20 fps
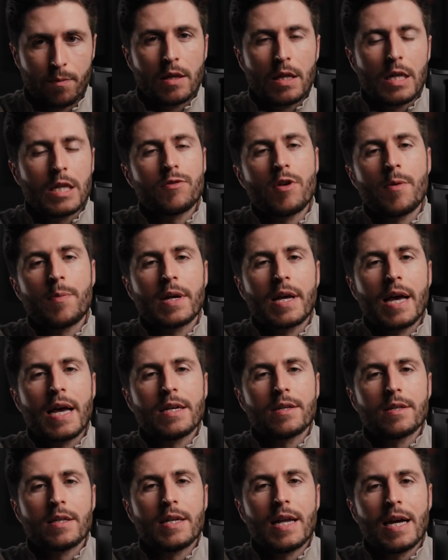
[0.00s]
This
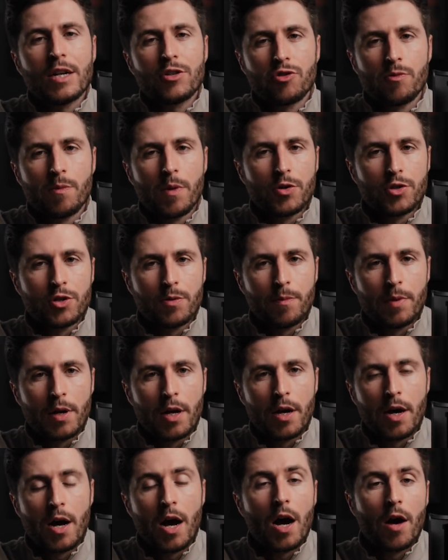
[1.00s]
replicates the natural motion
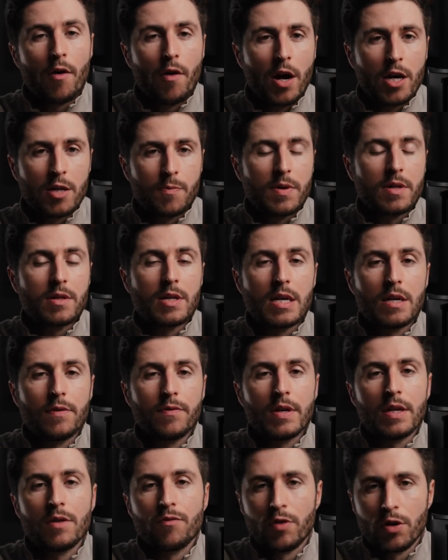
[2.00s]
blur our eyes perceive
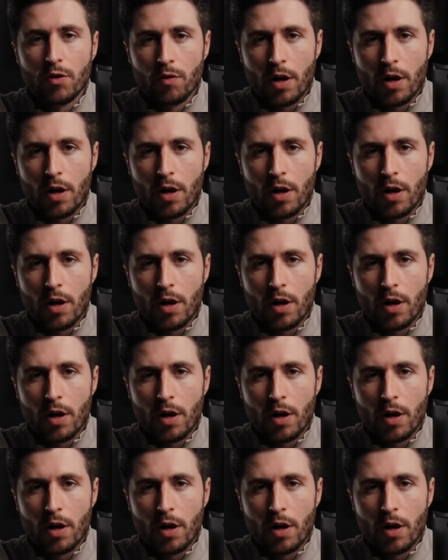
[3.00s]
in real